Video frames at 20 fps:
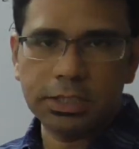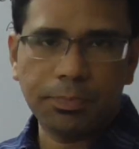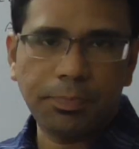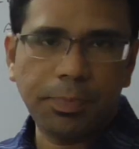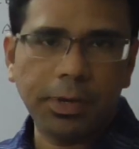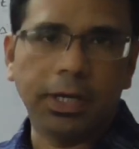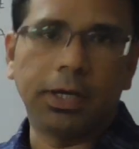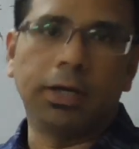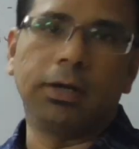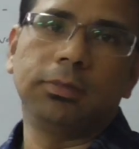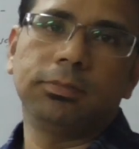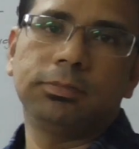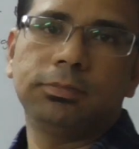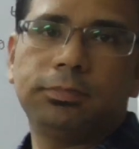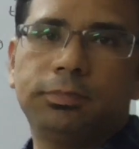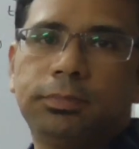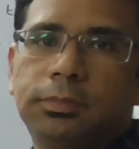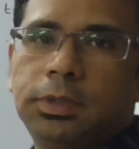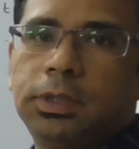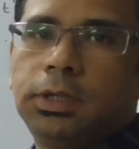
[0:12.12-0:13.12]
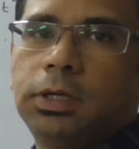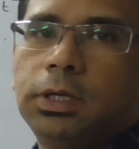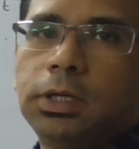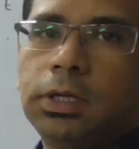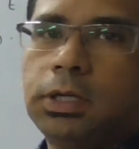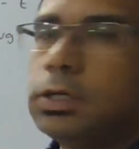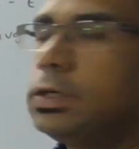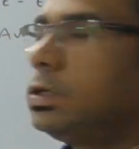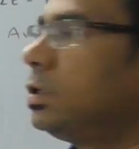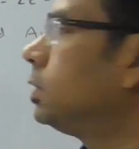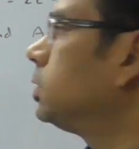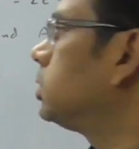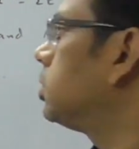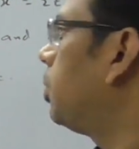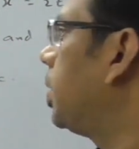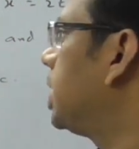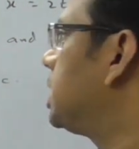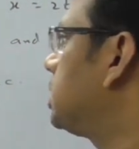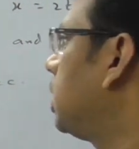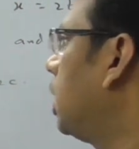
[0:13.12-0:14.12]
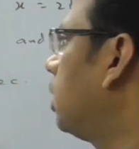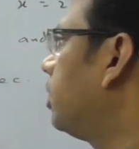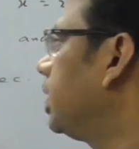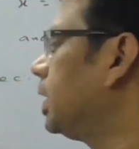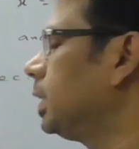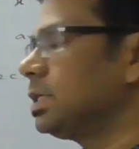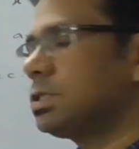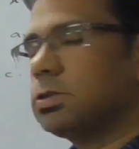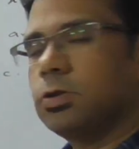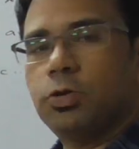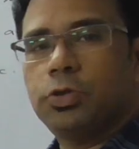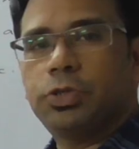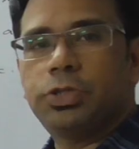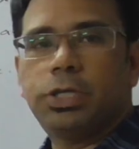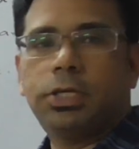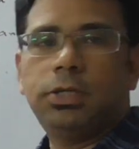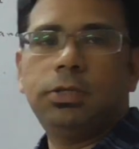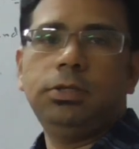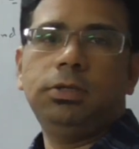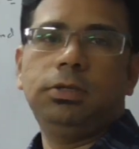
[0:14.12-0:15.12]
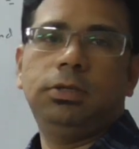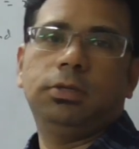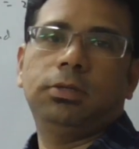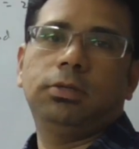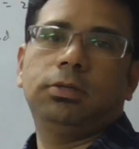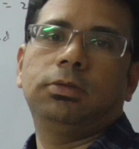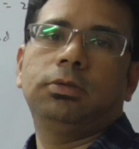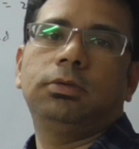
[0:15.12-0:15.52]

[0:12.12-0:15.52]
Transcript: speed. So by solving this question,